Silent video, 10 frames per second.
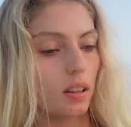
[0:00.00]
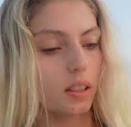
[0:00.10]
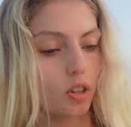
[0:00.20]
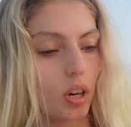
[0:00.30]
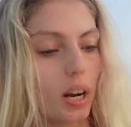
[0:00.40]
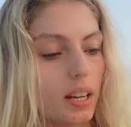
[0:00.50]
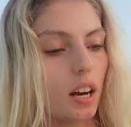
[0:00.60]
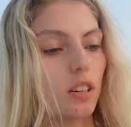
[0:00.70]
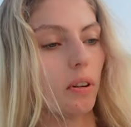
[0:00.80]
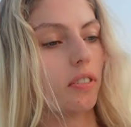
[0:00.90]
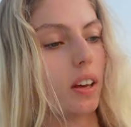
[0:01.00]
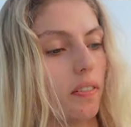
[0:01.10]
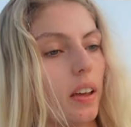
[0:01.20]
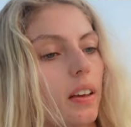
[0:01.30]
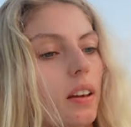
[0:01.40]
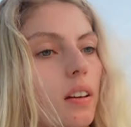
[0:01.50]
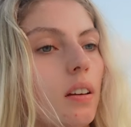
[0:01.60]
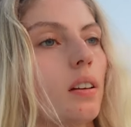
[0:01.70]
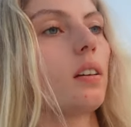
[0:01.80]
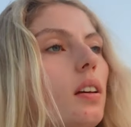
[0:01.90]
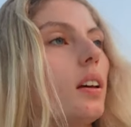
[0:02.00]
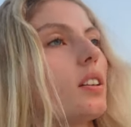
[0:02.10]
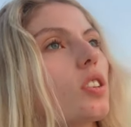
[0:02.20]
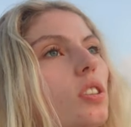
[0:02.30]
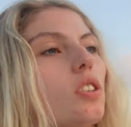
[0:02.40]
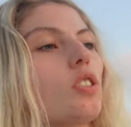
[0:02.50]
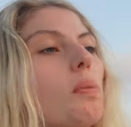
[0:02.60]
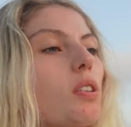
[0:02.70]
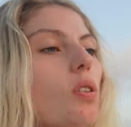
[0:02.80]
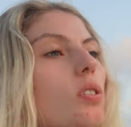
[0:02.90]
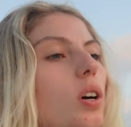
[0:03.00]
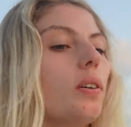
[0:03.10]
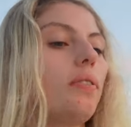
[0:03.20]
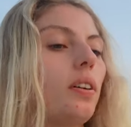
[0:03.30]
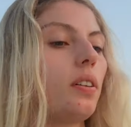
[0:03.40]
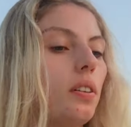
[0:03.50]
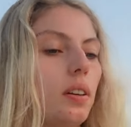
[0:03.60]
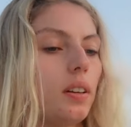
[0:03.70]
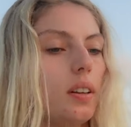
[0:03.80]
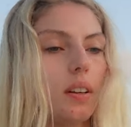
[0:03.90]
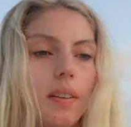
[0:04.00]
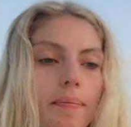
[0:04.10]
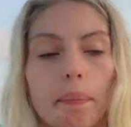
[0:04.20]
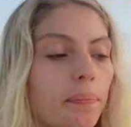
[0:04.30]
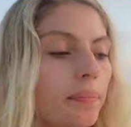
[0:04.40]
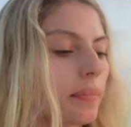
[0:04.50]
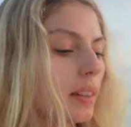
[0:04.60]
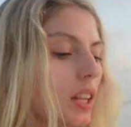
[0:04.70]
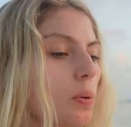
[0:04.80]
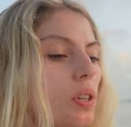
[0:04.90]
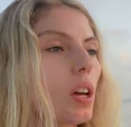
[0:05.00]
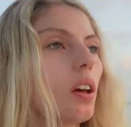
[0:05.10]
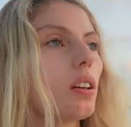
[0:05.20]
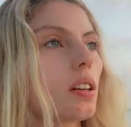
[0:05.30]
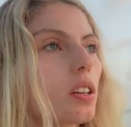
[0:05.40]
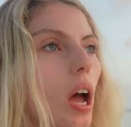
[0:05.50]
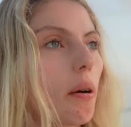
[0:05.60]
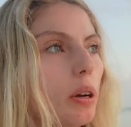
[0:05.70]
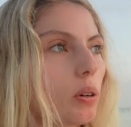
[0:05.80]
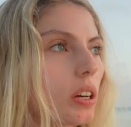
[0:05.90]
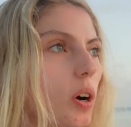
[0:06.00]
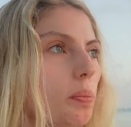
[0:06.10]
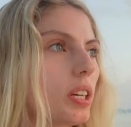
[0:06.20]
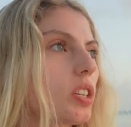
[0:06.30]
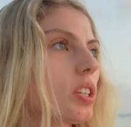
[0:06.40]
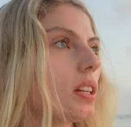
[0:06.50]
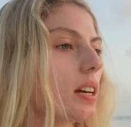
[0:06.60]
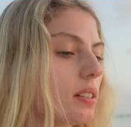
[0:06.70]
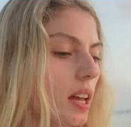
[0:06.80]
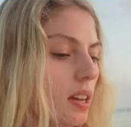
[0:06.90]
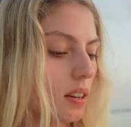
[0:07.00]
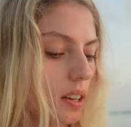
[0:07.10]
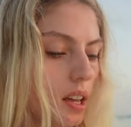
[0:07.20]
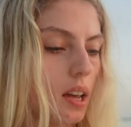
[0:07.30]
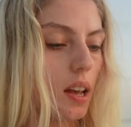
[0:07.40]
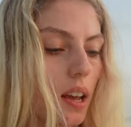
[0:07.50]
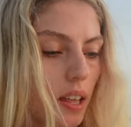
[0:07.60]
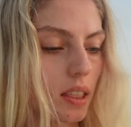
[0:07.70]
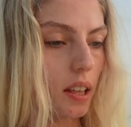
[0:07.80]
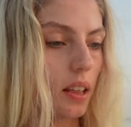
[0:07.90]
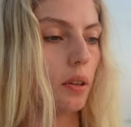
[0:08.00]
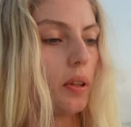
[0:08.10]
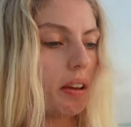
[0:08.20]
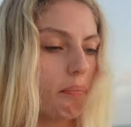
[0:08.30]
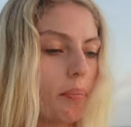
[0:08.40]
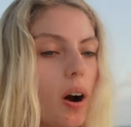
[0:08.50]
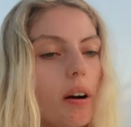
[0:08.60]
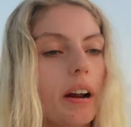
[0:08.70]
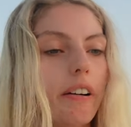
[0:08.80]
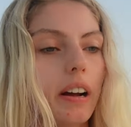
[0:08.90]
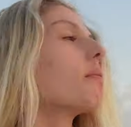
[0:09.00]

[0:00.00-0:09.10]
They're trying to get under my feet. I think because I took my Crocs off. There was a karaoke competition last night in the little like bar area,